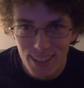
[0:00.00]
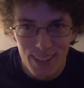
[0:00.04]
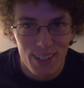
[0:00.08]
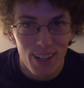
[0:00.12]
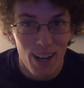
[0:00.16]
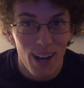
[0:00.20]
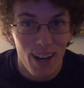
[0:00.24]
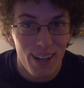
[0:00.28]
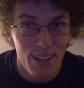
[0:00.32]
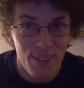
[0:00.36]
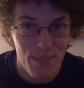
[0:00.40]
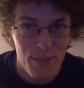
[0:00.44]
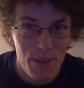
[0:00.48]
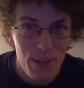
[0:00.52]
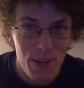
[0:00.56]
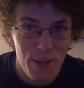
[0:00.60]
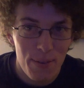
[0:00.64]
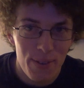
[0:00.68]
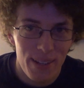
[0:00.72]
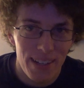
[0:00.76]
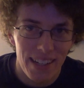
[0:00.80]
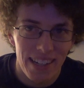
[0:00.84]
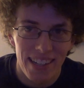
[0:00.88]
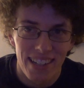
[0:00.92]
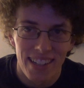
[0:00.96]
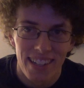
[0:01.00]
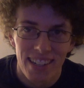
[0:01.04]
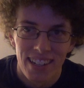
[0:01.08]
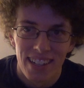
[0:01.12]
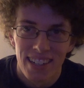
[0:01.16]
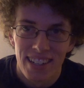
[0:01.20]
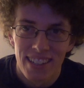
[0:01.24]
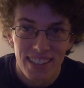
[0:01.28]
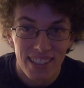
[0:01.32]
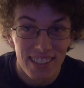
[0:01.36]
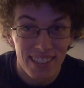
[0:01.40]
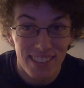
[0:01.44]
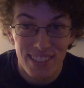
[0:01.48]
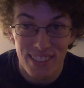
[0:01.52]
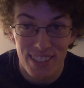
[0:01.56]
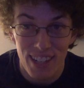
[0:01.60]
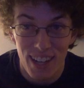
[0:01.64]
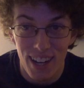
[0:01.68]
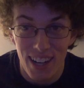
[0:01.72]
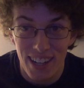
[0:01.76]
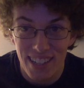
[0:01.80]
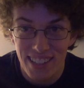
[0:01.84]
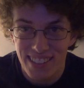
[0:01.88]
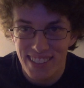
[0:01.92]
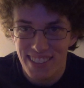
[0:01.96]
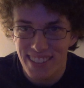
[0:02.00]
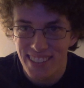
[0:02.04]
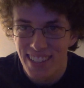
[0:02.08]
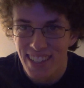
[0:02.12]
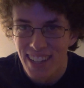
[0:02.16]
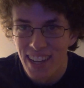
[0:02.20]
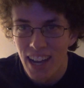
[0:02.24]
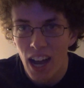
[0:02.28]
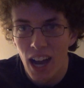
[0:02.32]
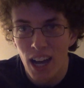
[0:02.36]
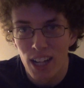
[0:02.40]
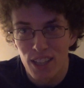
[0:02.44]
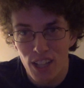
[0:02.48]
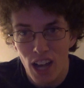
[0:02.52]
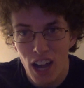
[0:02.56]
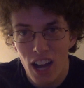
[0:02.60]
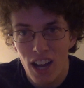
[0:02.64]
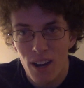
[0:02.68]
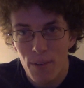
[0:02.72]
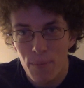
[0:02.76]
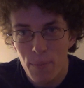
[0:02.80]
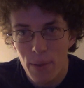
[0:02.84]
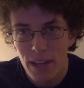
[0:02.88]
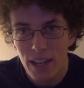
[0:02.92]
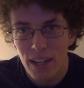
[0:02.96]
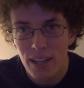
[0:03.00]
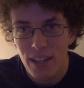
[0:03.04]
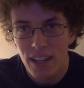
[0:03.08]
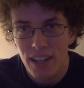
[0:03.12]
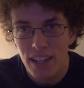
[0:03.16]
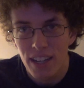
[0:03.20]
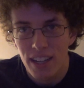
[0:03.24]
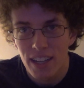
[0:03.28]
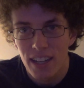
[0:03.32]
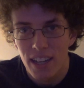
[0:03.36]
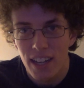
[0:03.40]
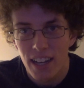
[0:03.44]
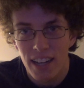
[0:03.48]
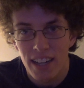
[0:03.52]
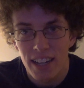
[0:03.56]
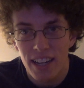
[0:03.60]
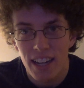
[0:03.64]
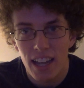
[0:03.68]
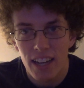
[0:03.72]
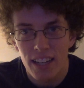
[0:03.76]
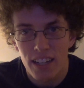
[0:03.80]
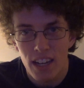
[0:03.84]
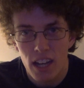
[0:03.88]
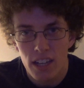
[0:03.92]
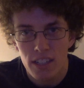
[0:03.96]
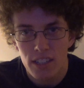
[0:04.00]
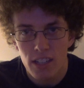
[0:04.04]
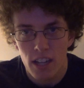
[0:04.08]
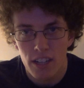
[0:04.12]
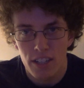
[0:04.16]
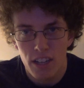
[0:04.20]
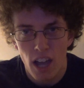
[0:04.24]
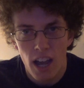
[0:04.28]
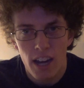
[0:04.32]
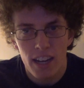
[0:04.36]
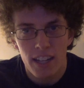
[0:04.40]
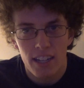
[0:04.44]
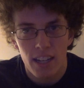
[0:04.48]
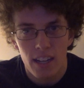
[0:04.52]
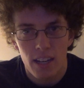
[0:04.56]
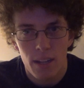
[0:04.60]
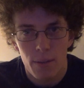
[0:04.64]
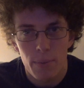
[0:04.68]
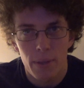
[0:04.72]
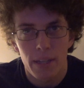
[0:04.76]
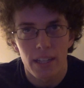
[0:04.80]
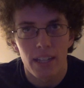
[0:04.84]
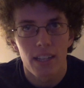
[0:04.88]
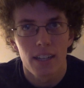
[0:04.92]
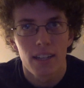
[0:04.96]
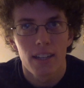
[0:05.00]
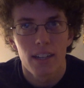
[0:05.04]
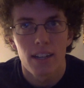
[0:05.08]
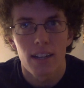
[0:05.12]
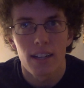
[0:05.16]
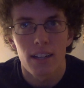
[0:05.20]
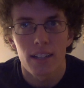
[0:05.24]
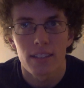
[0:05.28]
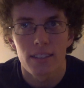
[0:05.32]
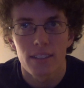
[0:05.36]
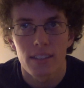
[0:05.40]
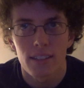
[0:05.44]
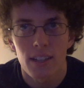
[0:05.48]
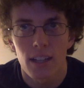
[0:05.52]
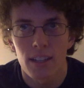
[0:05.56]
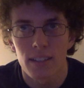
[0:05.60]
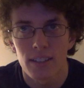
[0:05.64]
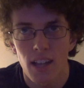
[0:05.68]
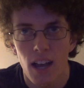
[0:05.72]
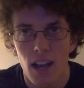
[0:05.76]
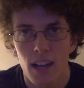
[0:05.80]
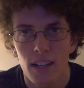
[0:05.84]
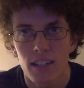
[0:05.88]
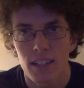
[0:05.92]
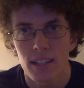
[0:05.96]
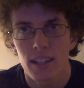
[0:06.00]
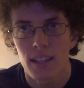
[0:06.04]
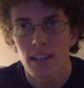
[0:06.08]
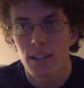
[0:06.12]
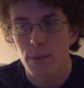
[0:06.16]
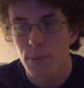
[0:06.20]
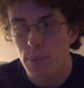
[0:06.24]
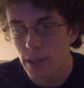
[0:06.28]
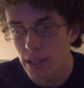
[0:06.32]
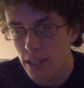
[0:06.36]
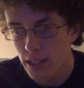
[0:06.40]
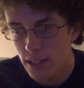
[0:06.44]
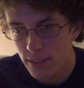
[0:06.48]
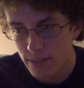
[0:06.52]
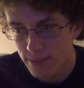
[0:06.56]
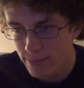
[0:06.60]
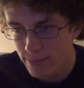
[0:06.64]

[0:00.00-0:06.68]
Anonymity. This sucks. Anonymity. An, an, anonymity. An, anonymity.